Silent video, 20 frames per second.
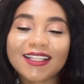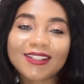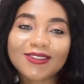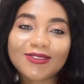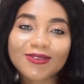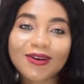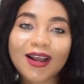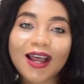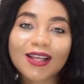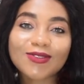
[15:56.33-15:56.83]
They
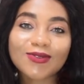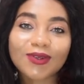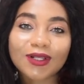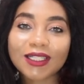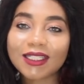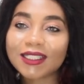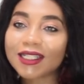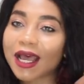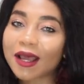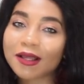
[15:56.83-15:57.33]
took her to
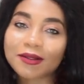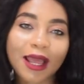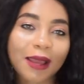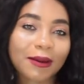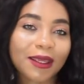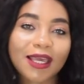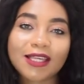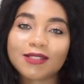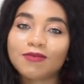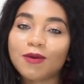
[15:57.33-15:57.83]
clean out, I
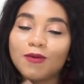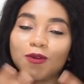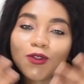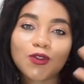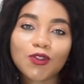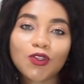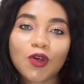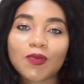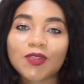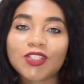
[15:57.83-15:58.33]
guess maybe
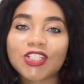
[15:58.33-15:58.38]
do some